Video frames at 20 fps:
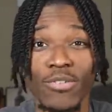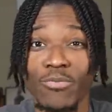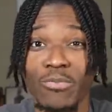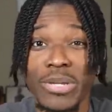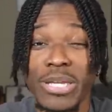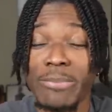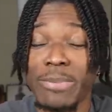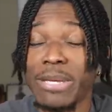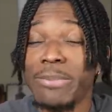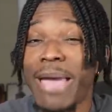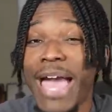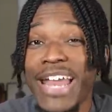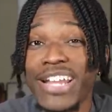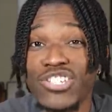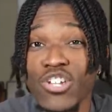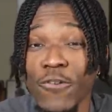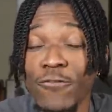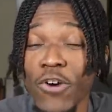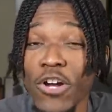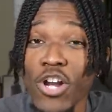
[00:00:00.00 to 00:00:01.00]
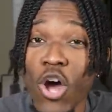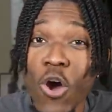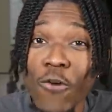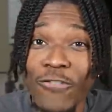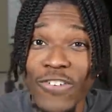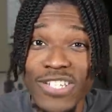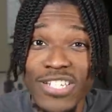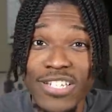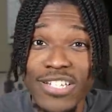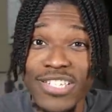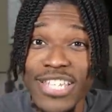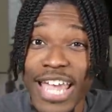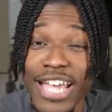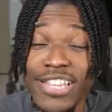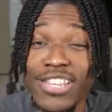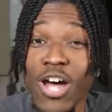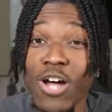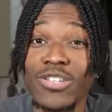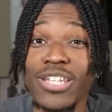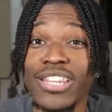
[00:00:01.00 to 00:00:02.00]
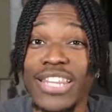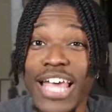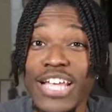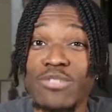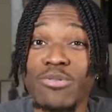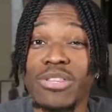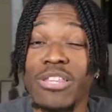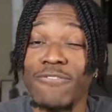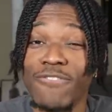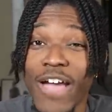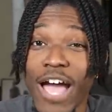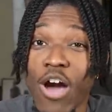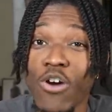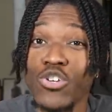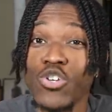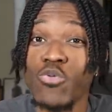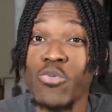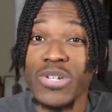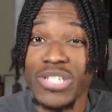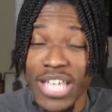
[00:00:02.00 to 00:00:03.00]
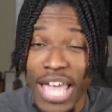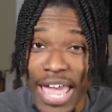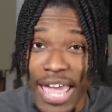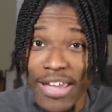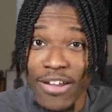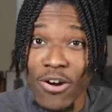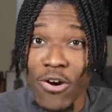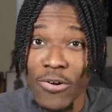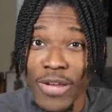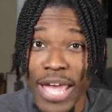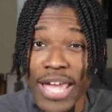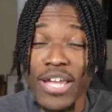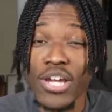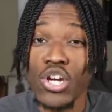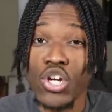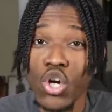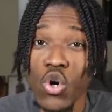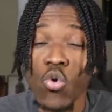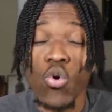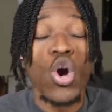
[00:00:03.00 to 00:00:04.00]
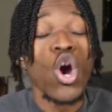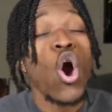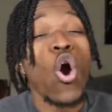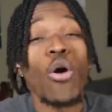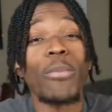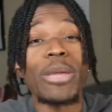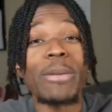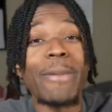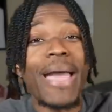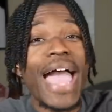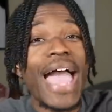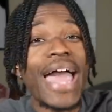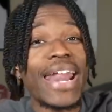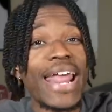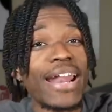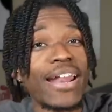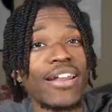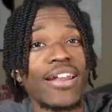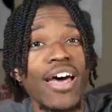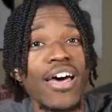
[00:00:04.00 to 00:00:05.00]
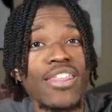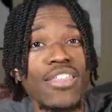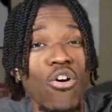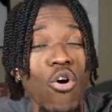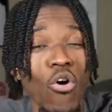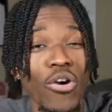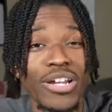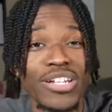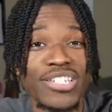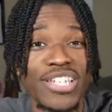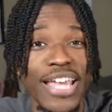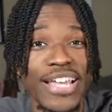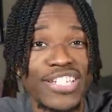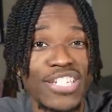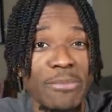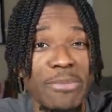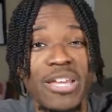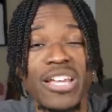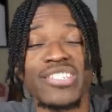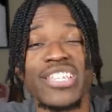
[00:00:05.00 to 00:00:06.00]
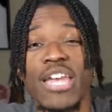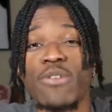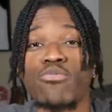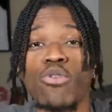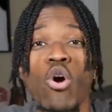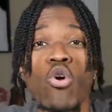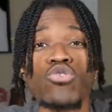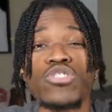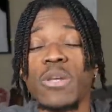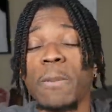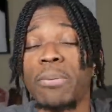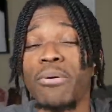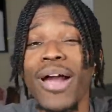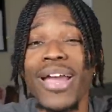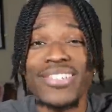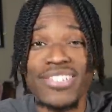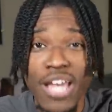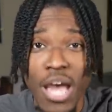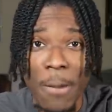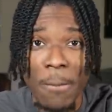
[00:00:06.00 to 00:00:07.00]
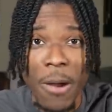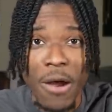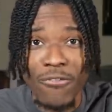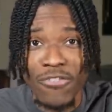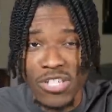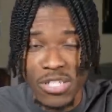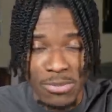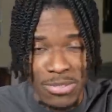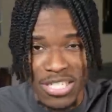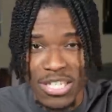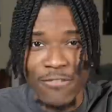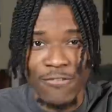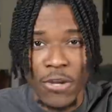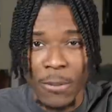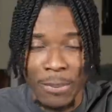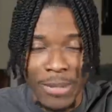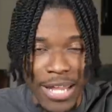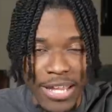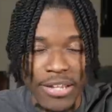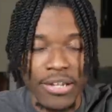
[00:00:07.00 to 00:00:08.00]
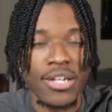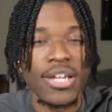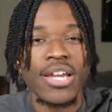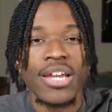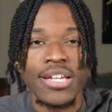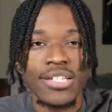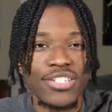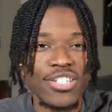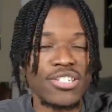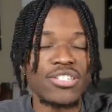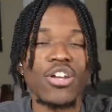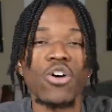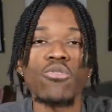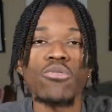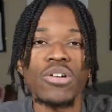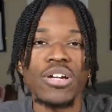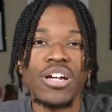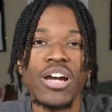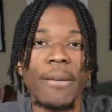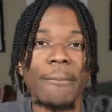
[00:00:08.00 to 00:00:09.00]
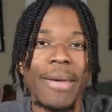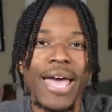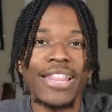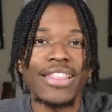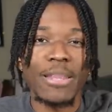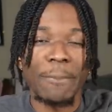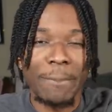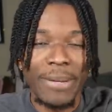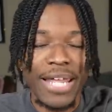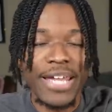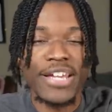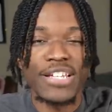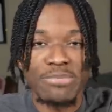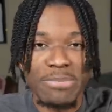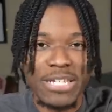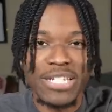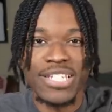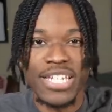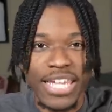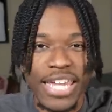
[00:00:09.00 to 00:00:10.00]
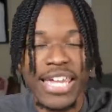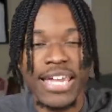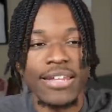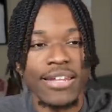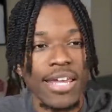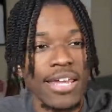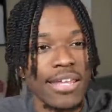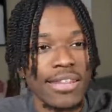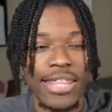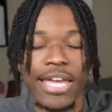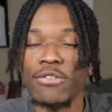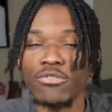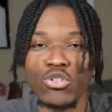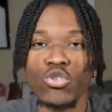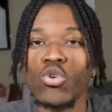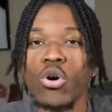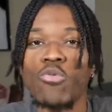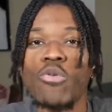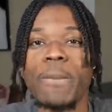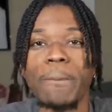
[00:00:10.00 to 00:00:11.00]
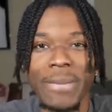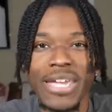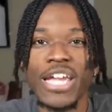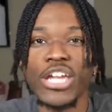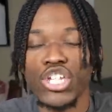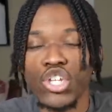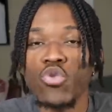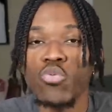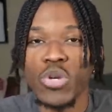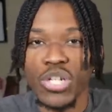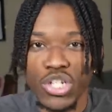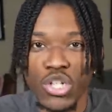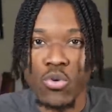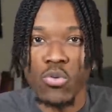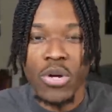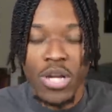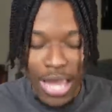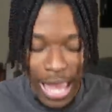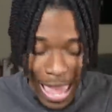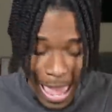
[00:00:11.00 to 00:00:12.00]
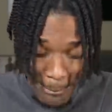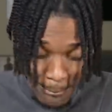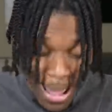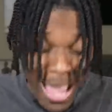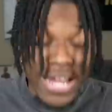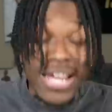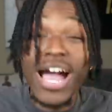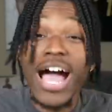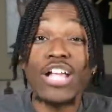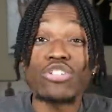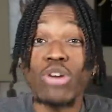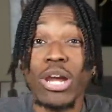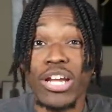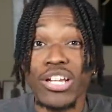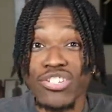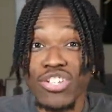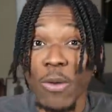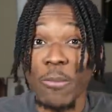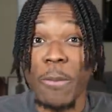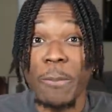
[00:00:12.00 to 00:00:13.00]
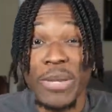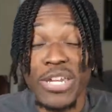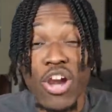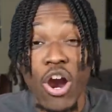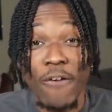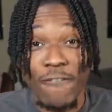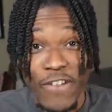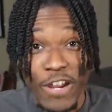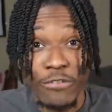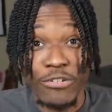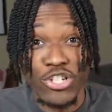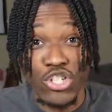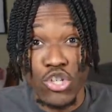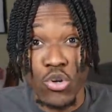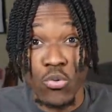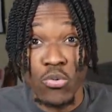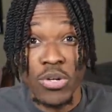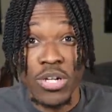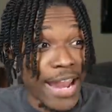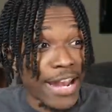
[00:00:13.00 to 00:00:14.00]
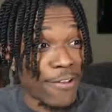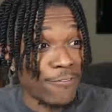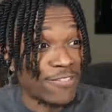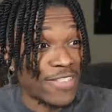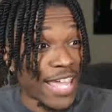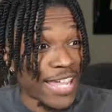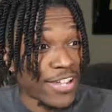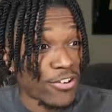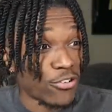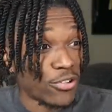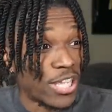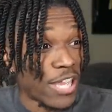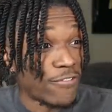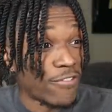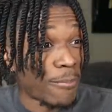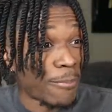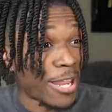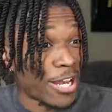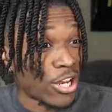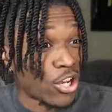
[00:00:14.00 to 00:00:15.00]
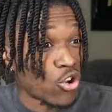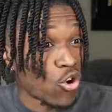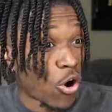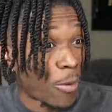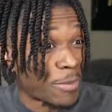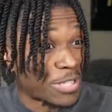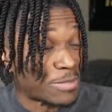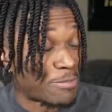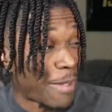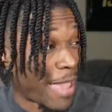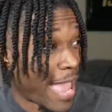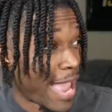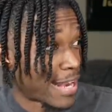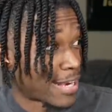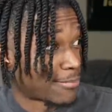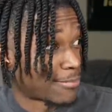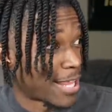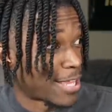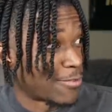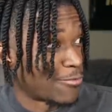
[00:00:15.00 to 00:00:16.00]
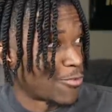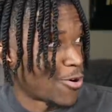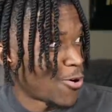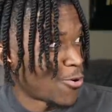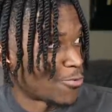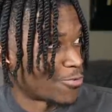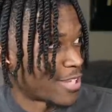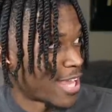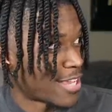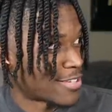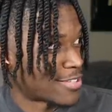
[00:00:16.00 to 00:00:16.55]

be, be mad at your front office because they thought that that's what the value was at. Okay, cool. Or be mad at another organization because they rose the price up of a specific player. Just don't come at the players because again, they're doing what me and you would do. I, my contract is up with BR very soon, and if they are giving me an enormous bag and I'm like, whoa,